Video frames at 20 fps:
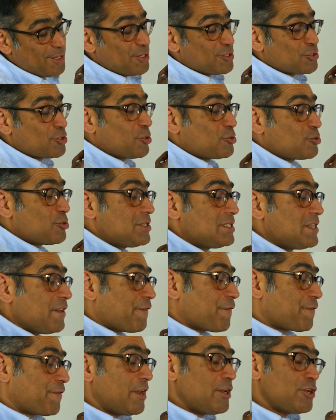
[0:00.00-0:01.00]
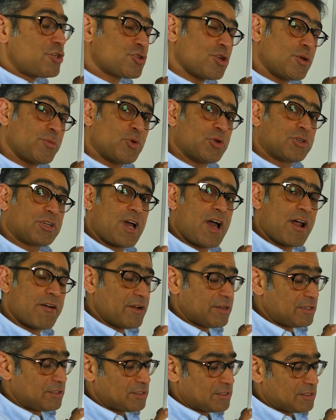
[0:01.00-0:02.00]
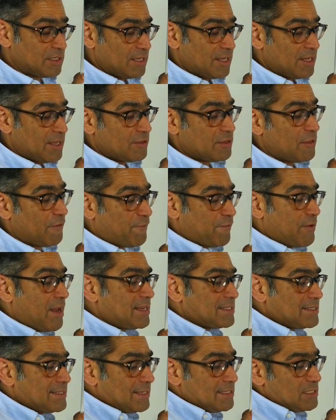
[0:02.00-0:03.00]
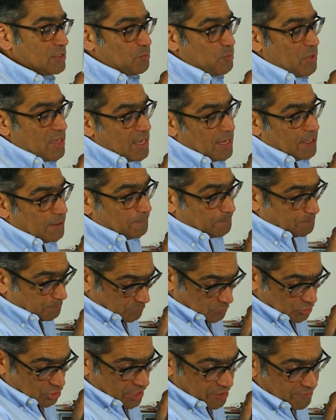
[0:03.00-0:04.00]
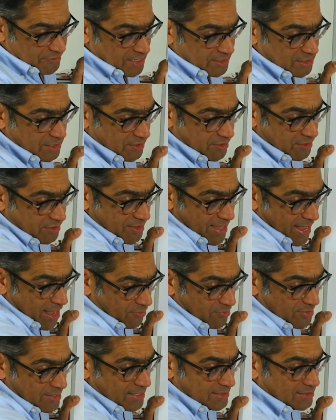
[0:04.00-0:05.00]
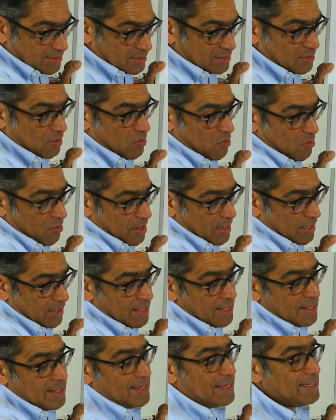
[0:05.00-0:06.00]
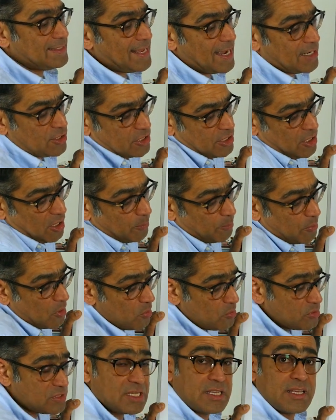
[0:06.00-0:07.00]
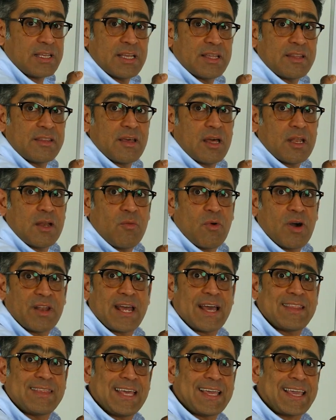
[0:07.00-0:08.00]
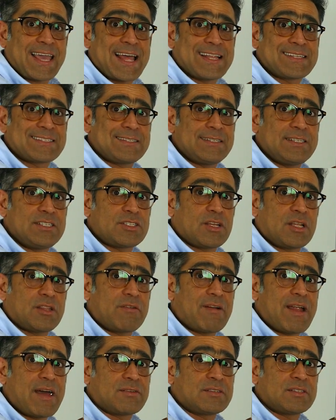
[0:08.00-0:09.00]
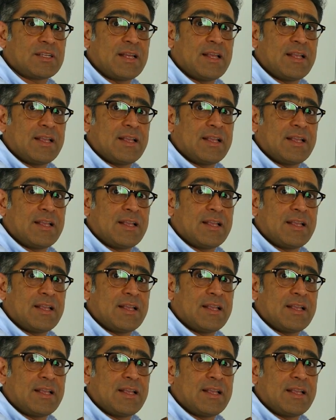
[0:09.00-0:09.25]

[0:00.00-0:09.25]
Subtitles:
So to differential mode currents, the flux that is being generated down this coil is actually opposing the other one, and they cancel each other out.